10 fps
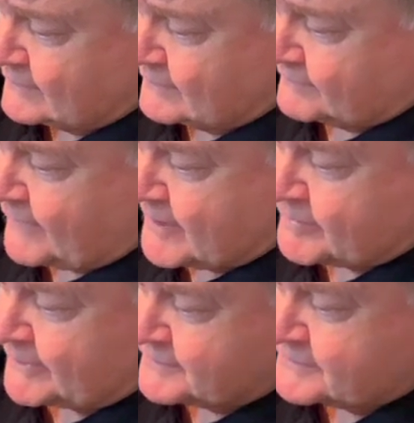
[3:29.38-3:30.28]

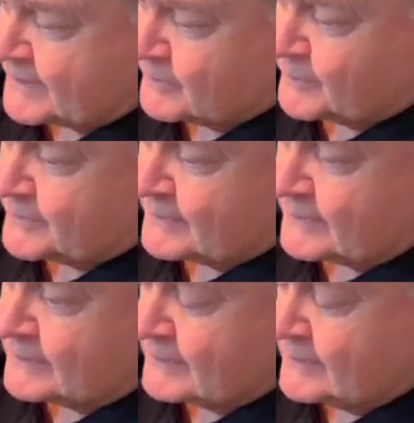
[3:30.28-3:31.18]
fireplace set with
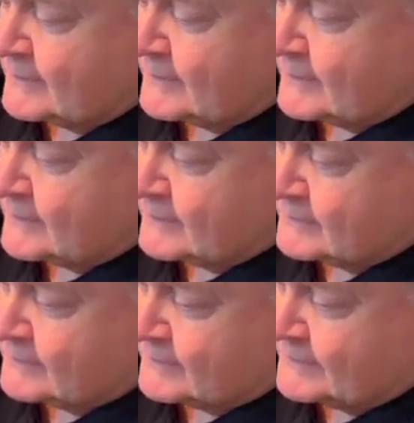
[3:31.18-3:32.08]
a
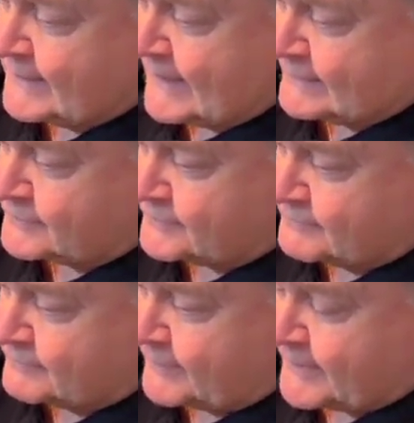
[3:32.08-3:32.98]
gas
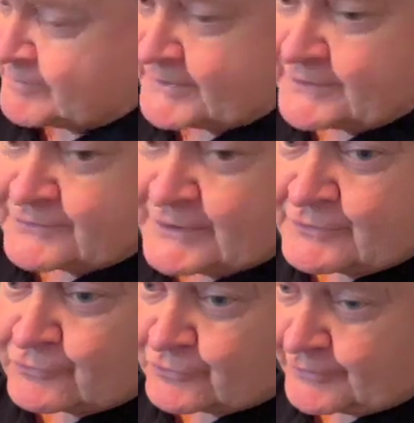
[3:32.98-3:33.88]
fireplace
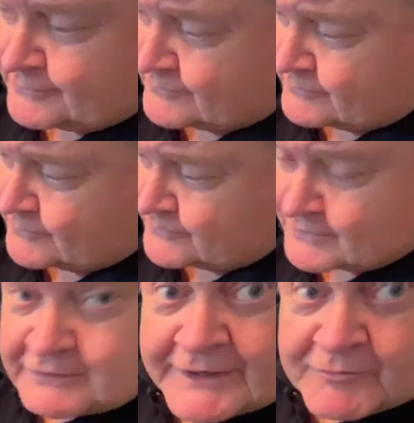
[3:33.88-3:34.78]
insert, which
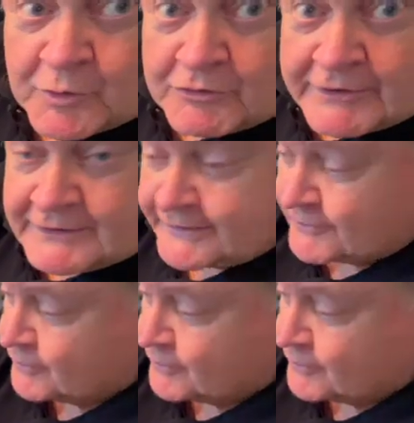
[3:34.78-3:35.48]
I'll have more on later.